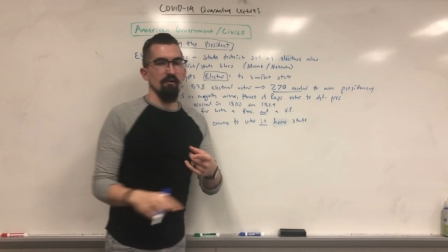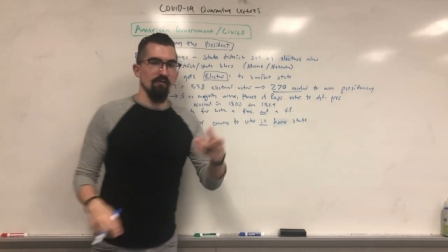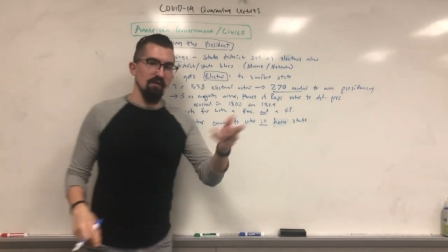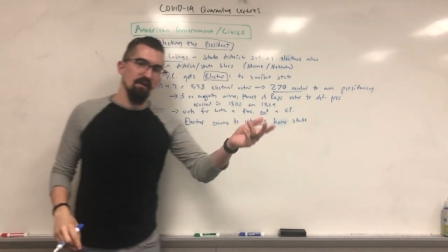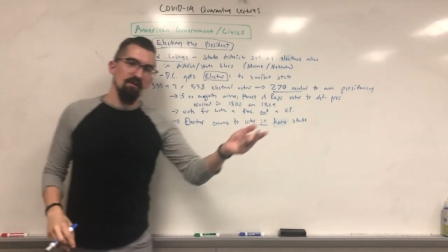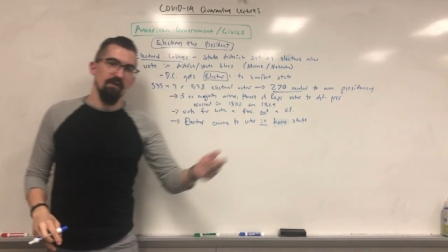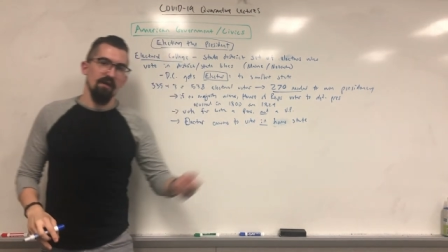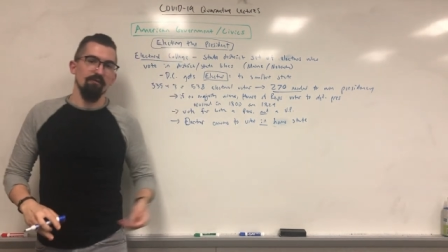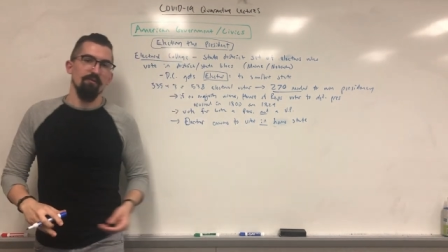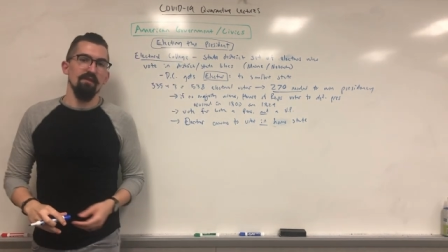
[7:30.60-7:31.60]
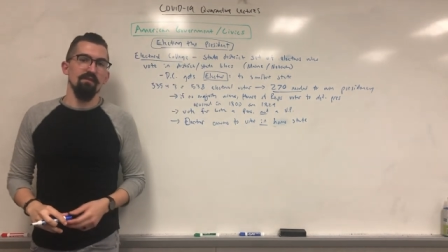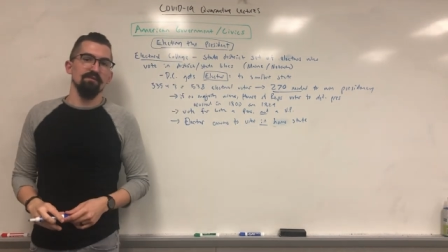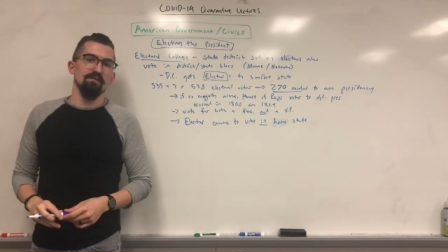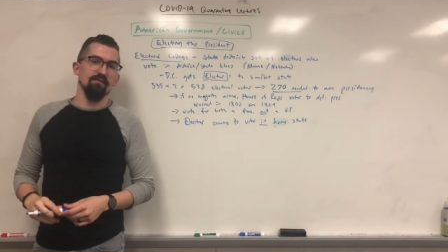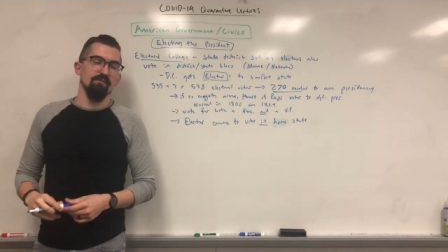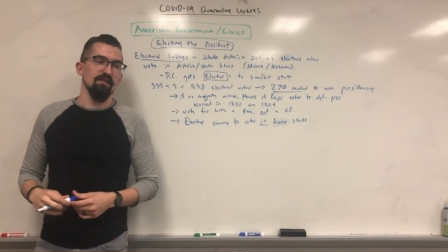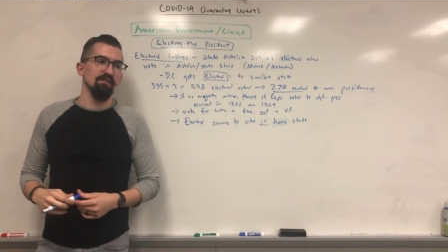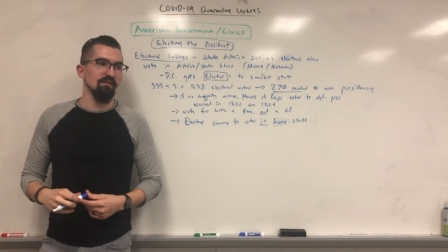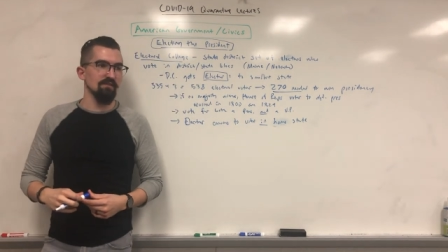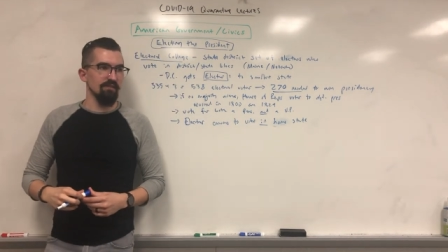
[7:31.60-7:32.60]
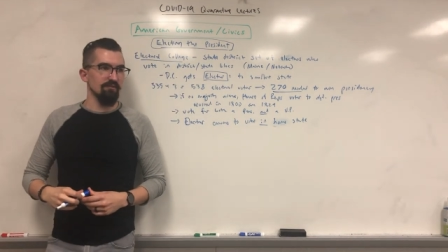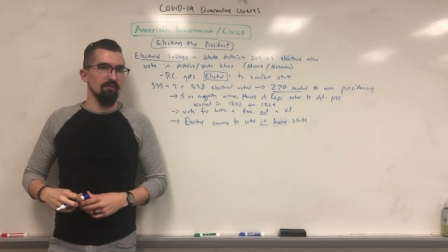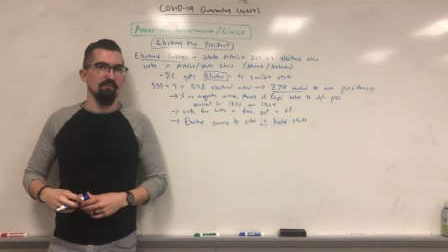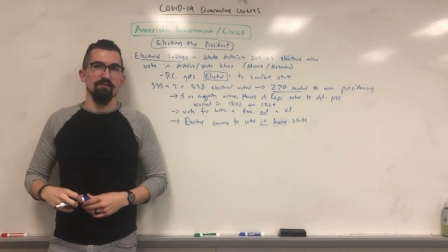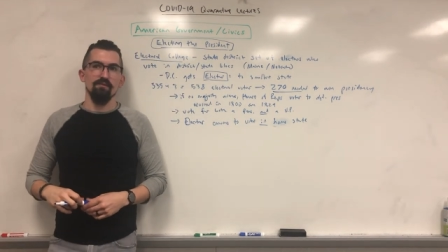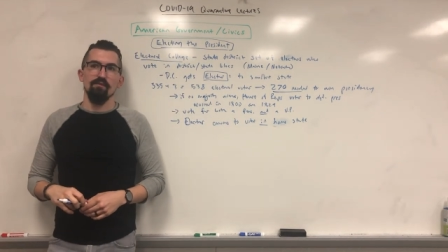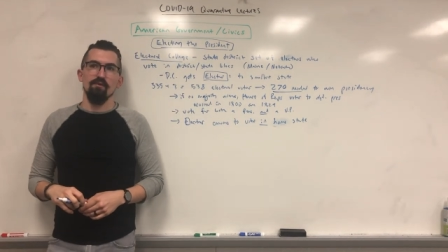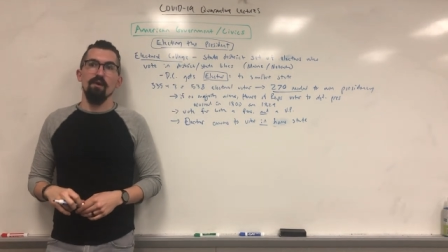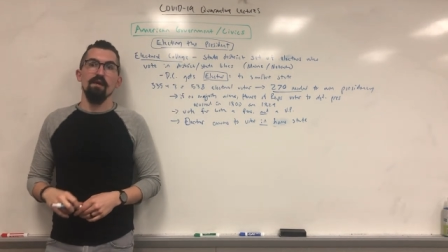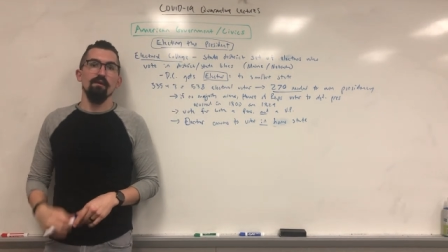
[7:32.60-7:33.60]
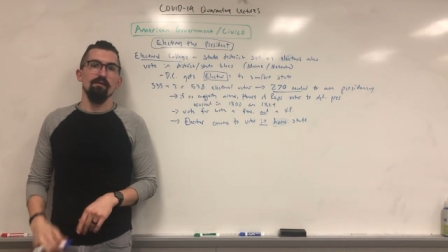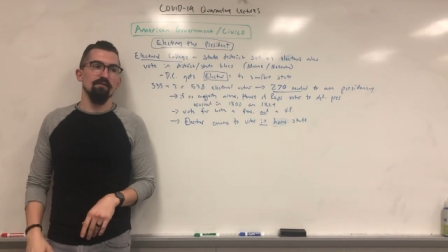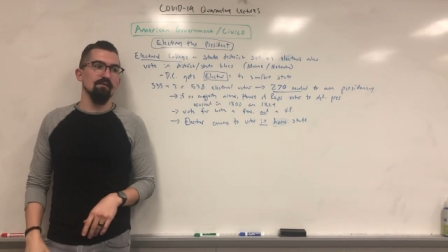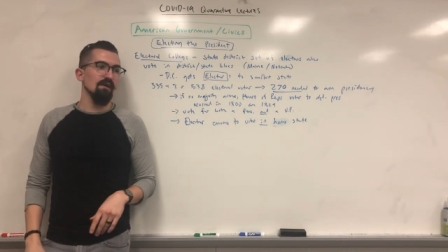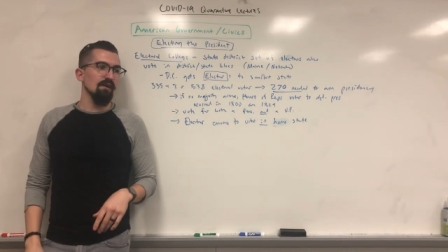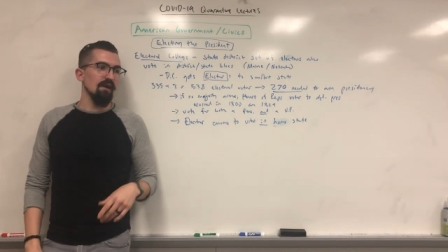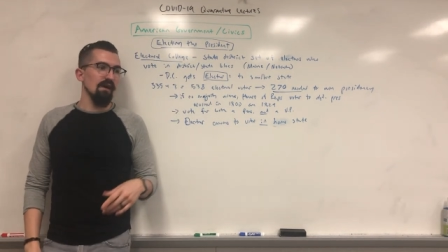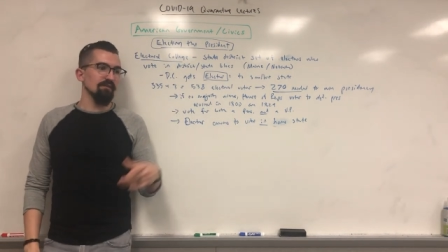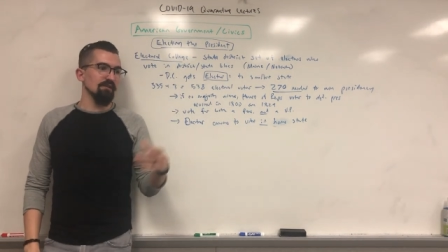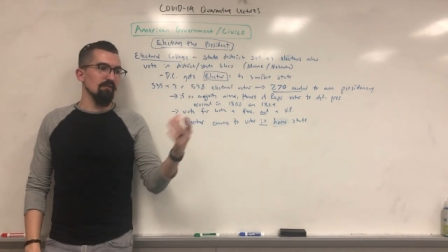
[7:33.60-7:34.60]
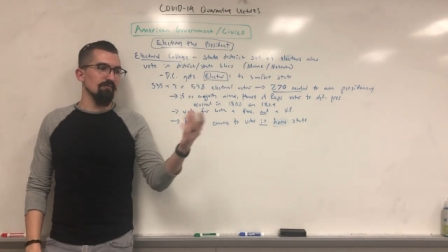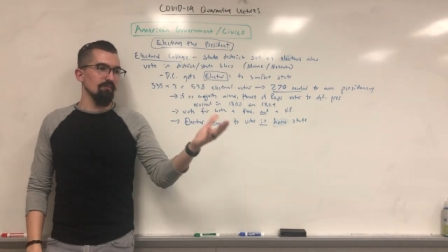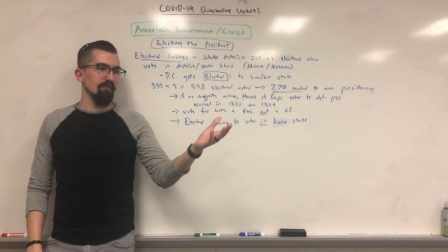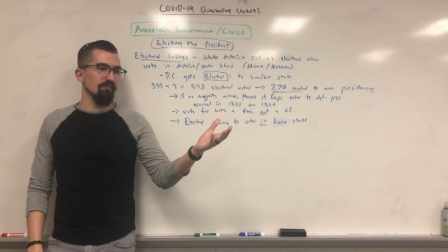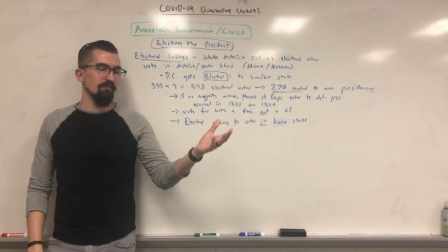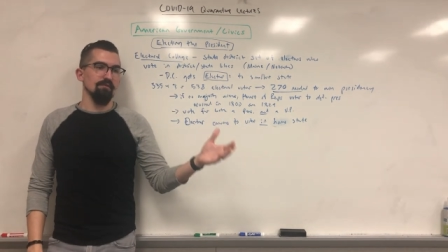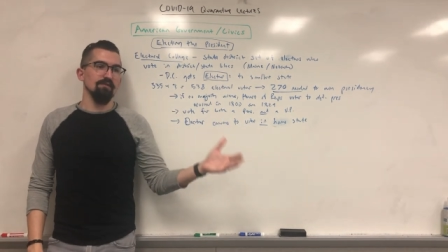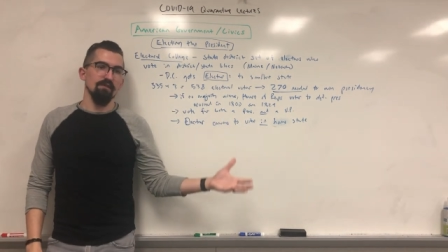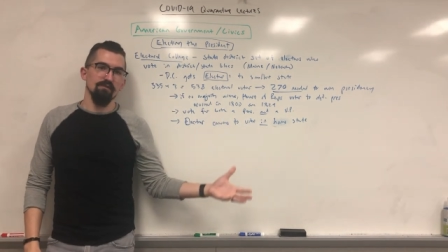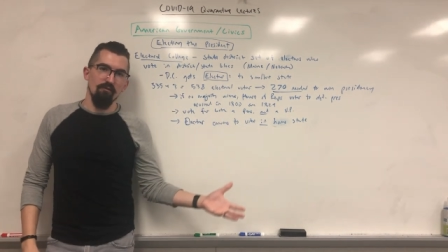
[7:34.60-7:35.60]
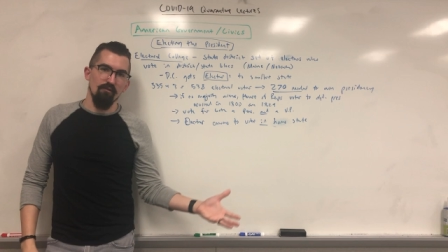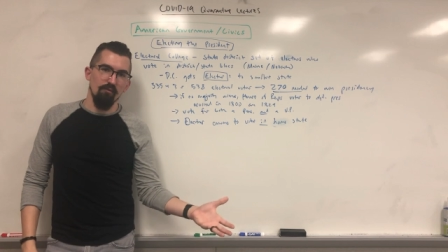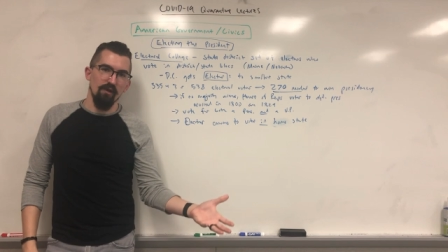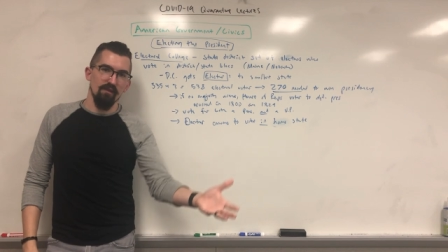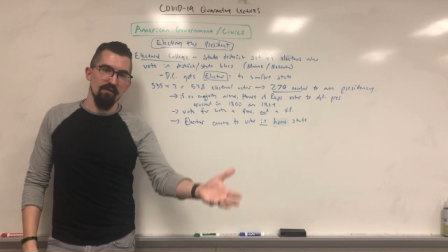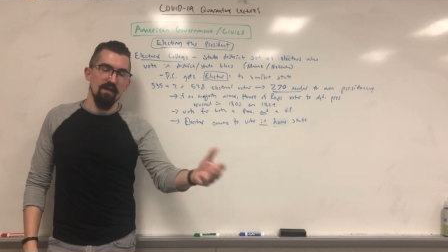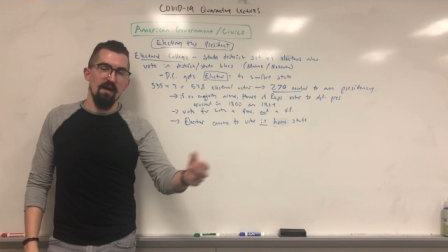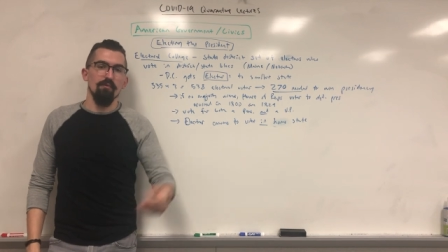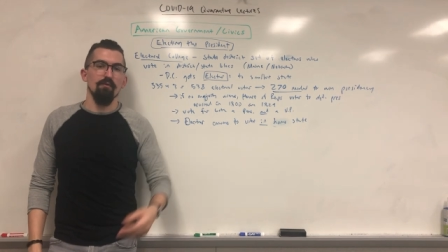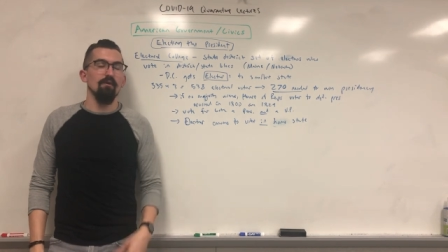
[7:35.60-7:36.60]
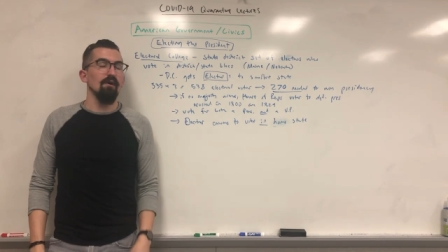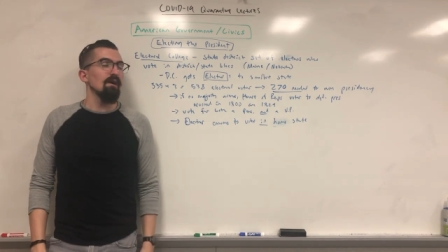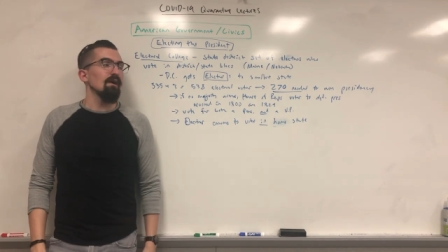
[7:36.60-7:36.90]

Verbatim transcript: all, back when they made this system in the 18th century, it was a pain to have to go from the further states all the way to the capital,